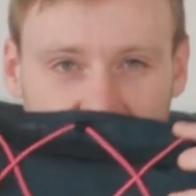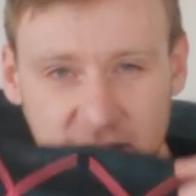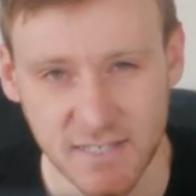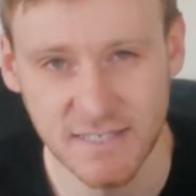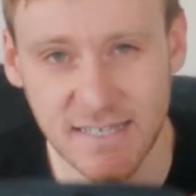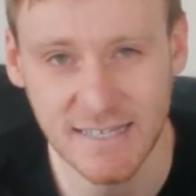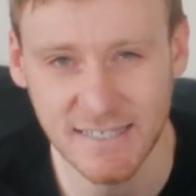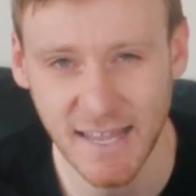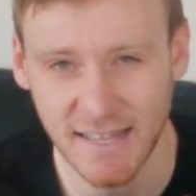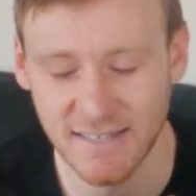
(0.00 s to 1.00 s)
the
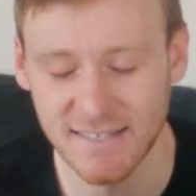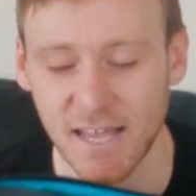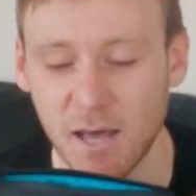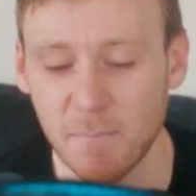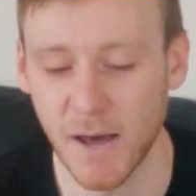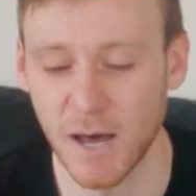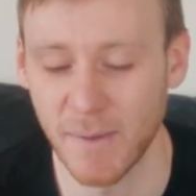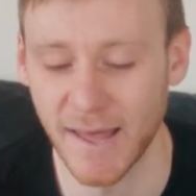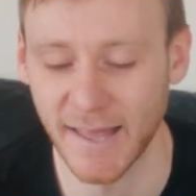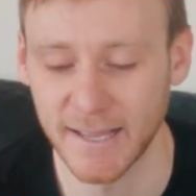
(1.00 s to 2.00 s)
C-Sense bar
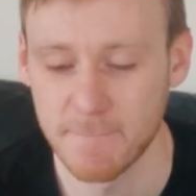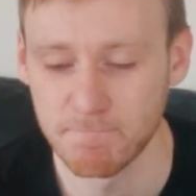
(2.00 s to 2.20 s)
bag.